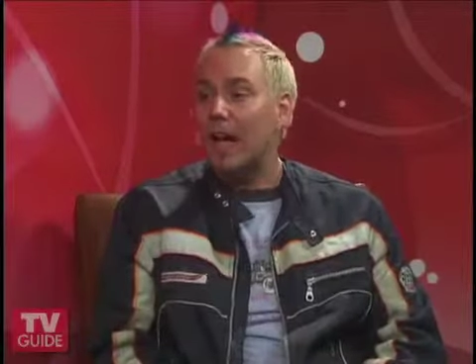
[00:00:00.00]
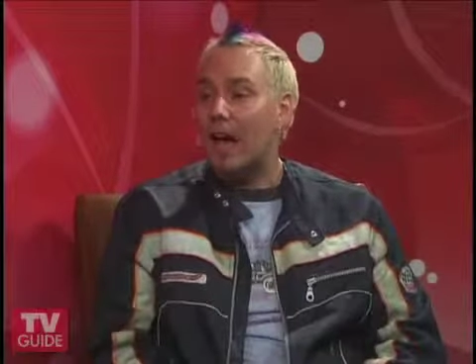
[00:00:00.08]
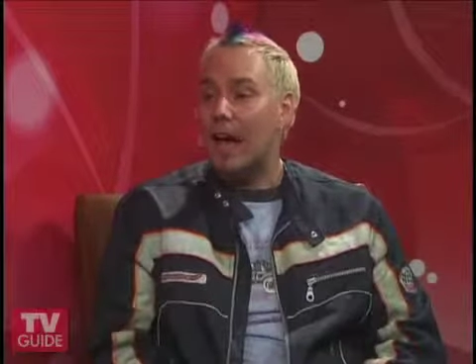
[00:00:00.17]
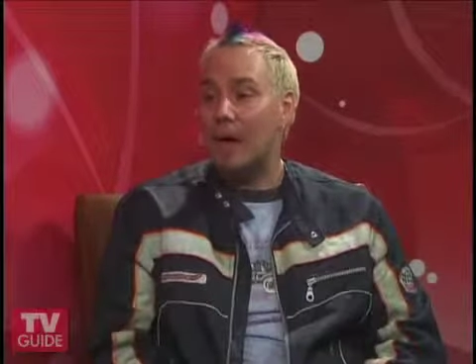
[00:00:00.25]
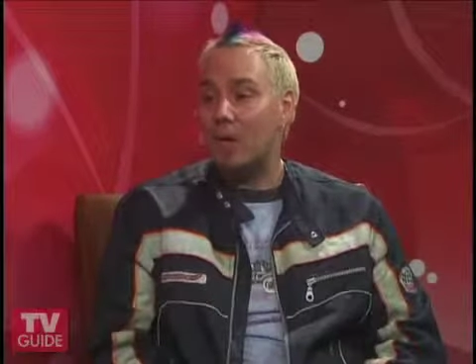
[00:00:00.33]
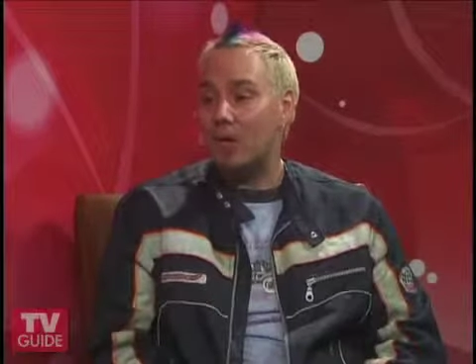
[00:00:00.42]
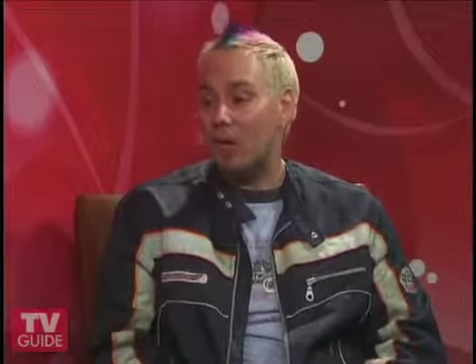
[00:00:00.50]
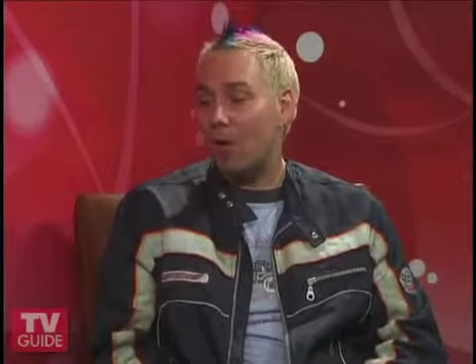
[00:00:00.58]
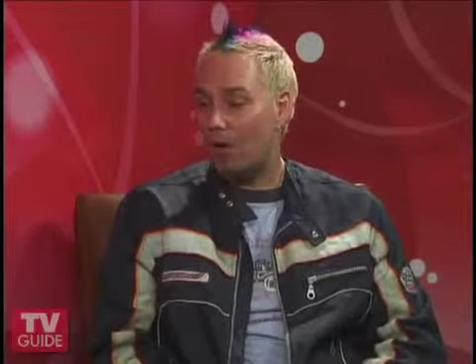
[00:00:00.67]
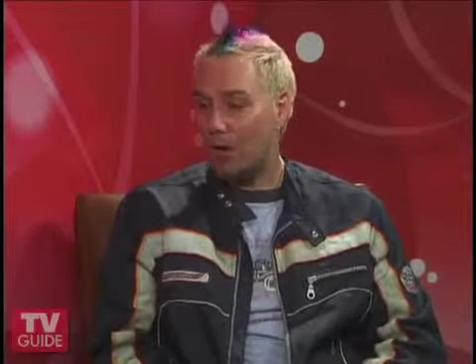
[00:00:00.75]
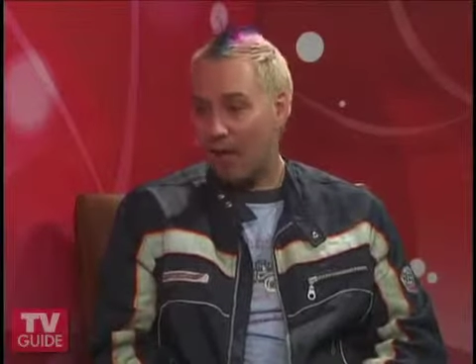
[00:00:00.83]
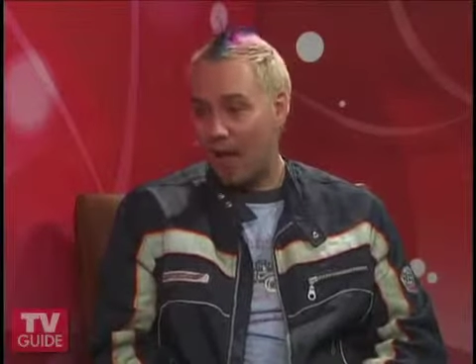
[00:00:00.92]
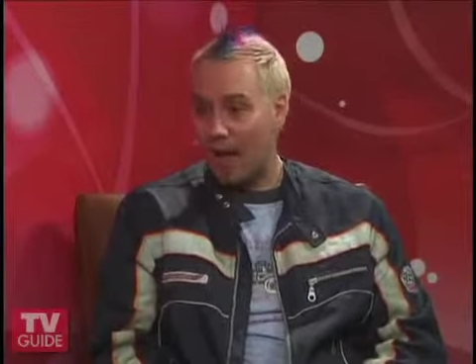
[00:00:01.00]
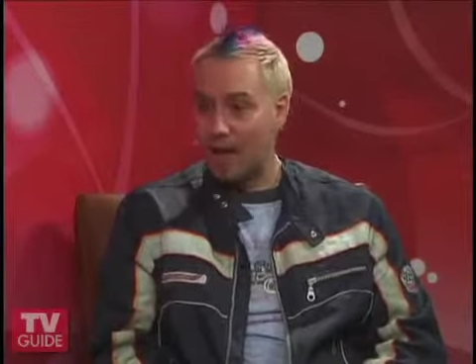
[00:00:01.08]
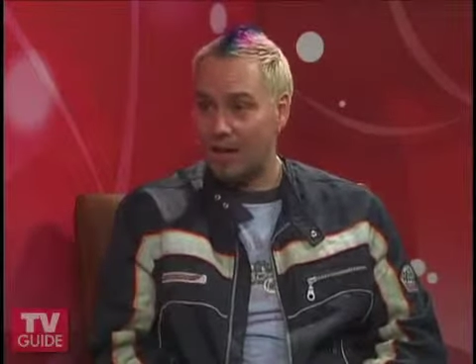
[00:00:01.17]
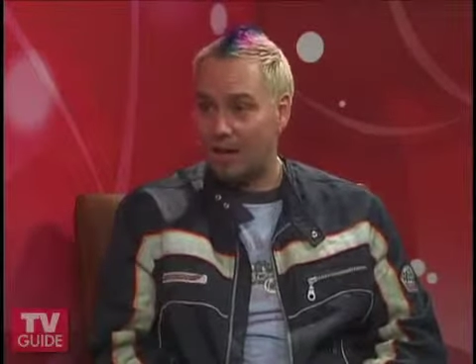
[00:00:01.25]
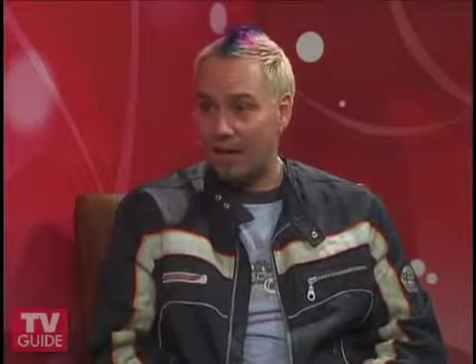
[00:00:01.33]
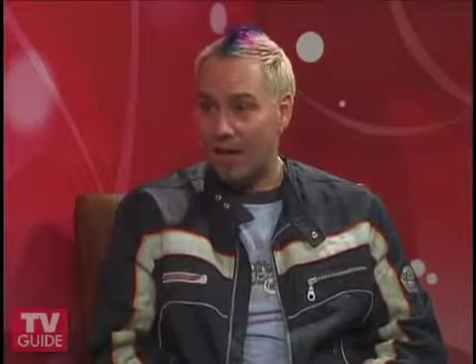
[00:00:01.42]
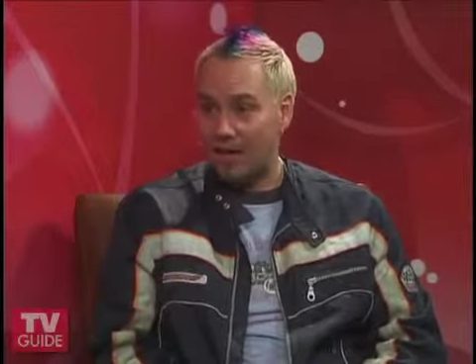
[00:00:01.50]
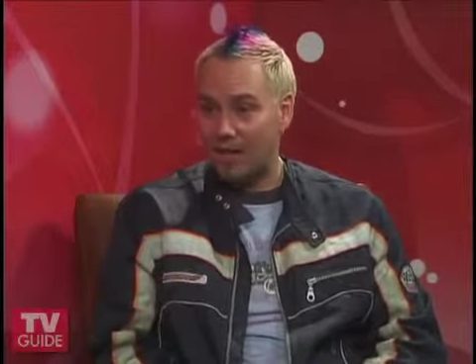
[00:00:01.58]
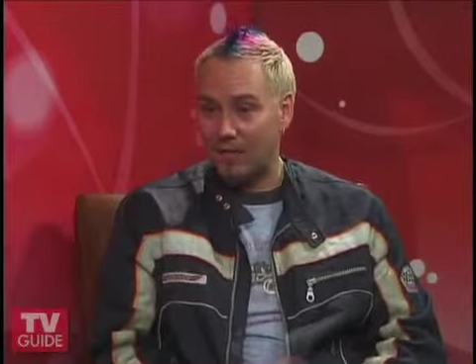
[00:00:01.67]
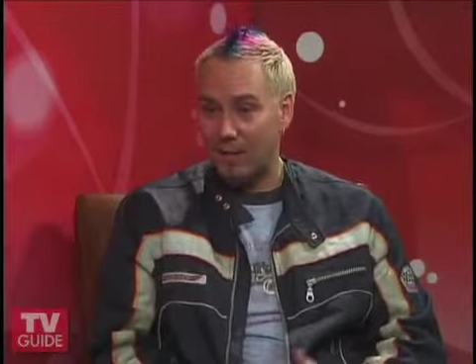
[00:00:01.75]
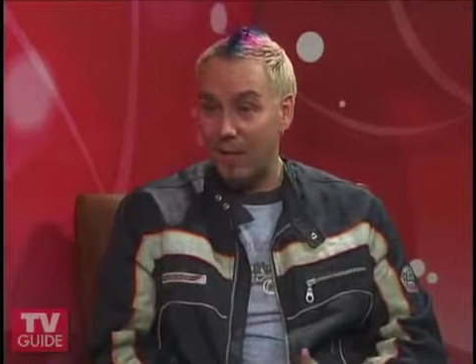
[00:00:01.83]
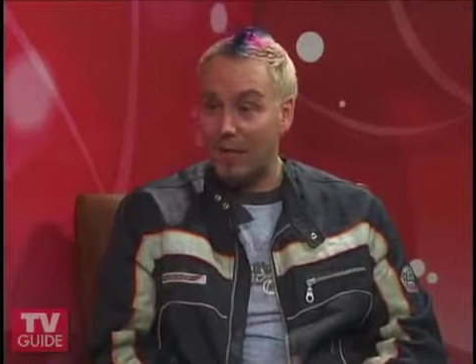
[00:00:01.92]
I was the only guy in a class
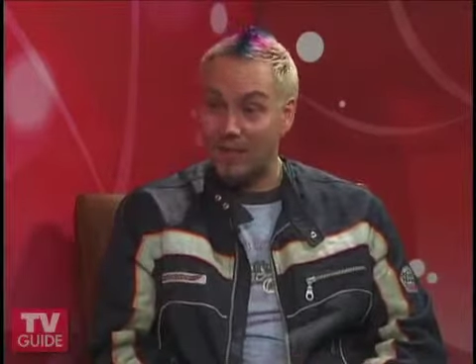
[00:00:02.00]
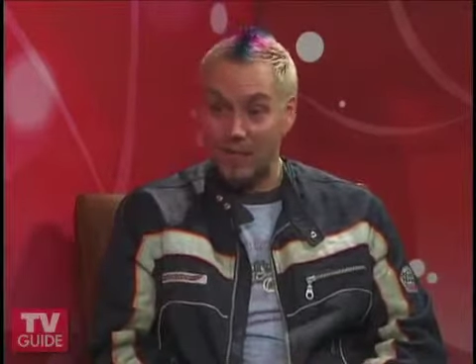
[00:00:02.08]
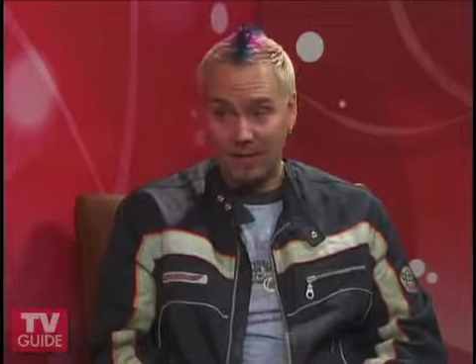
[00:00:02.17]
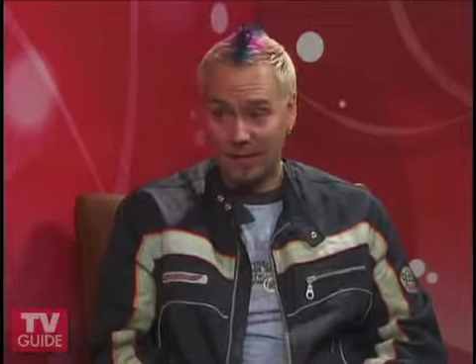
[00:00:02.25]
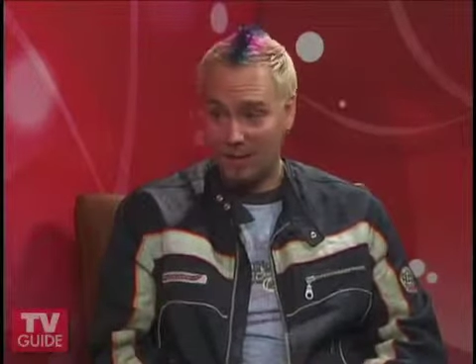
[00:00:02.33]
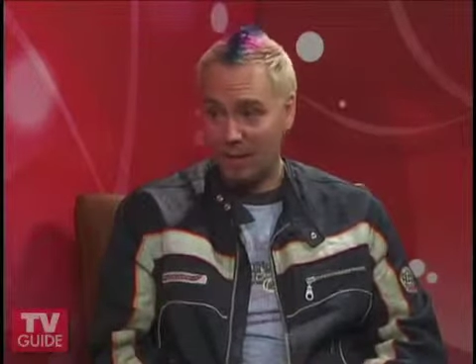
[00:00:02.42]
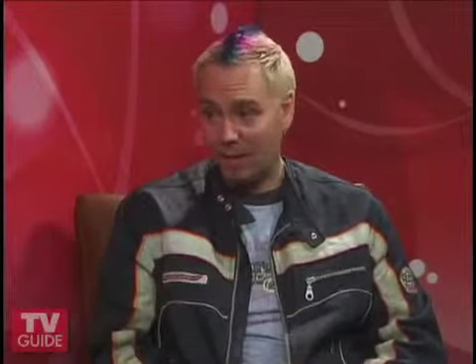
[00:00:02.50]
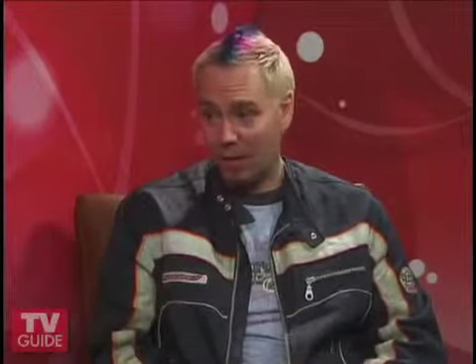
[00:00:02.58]
of about 16